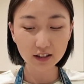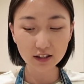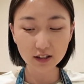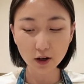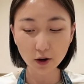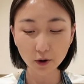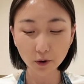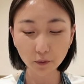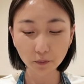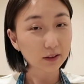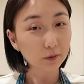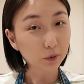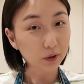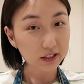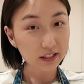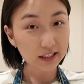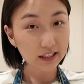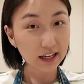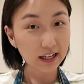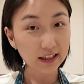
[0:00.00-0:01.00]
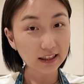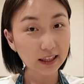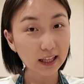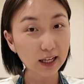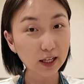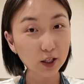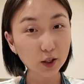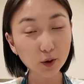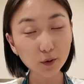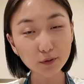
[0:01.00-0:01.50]
So once again,
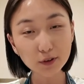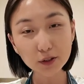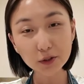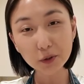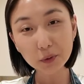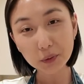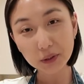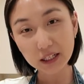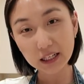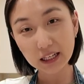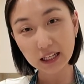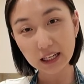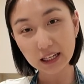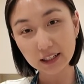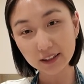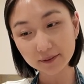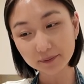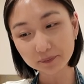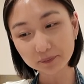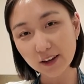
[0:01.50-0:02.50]
thank you for tuning in.